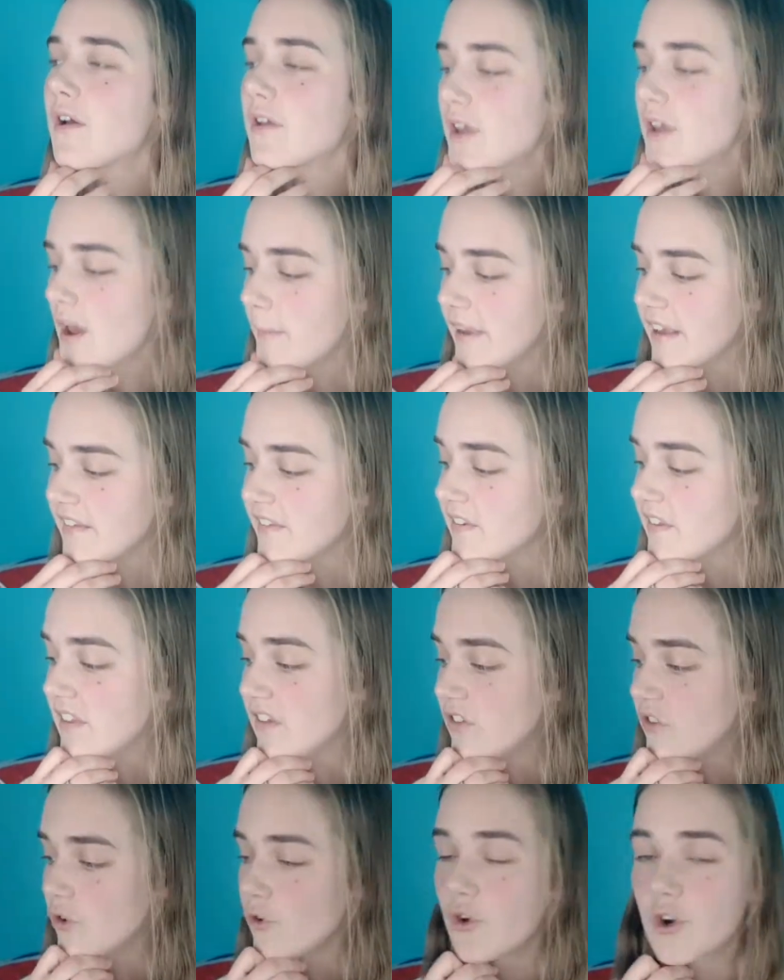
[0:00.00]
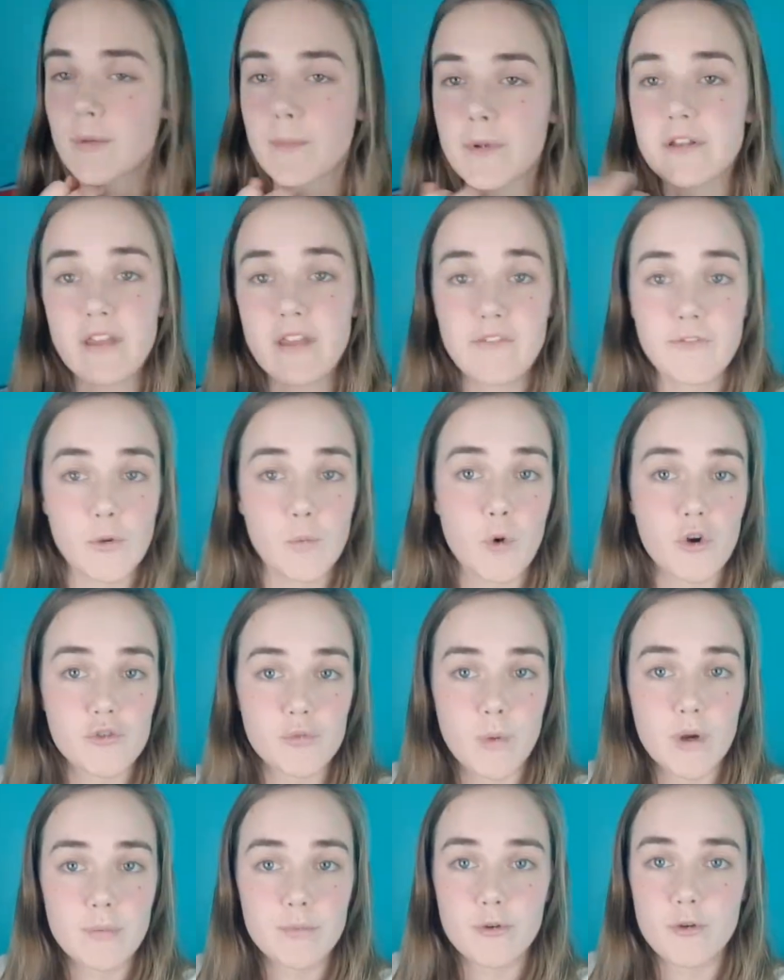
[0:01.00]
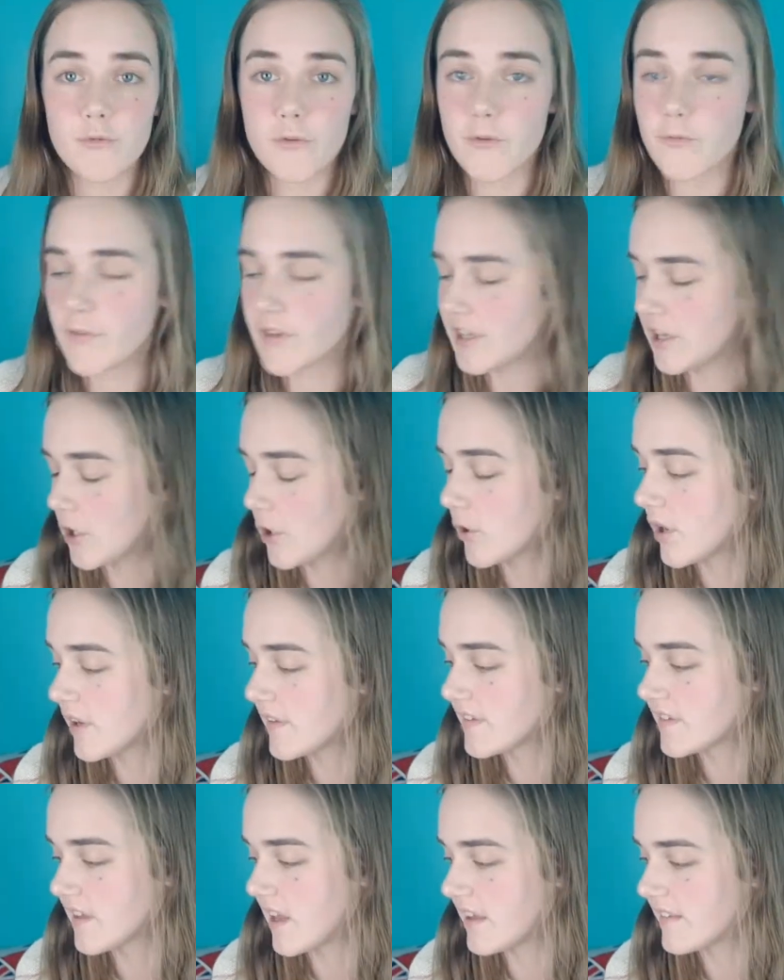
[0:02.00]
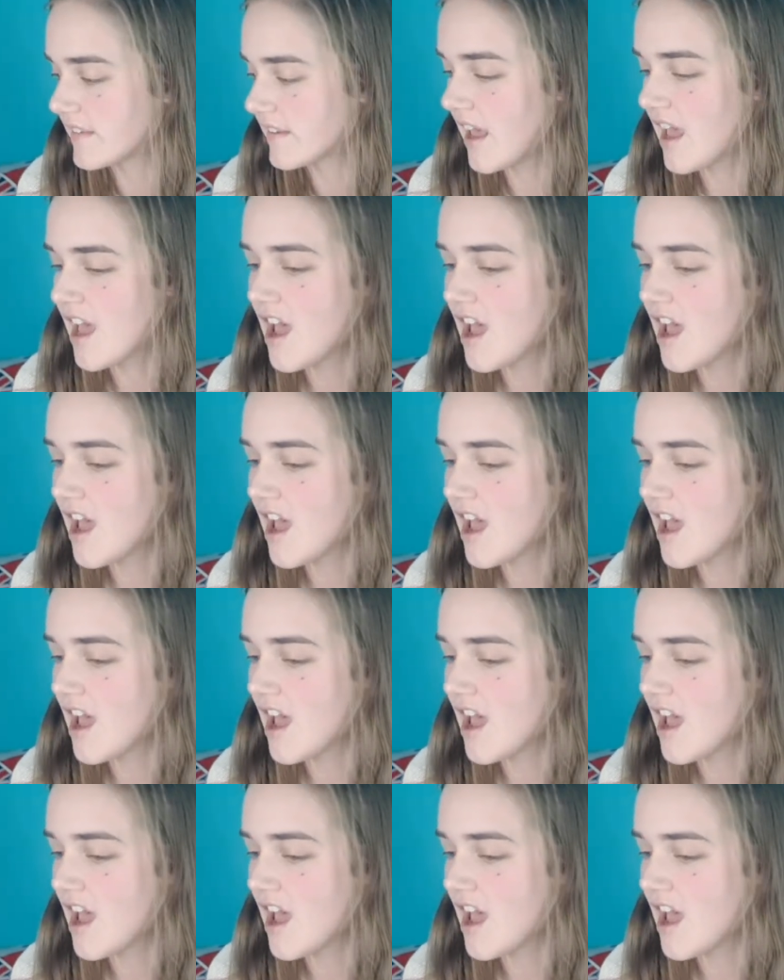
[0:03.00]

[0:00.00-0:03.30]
Coming into this tournament, if you watch my preview video, I said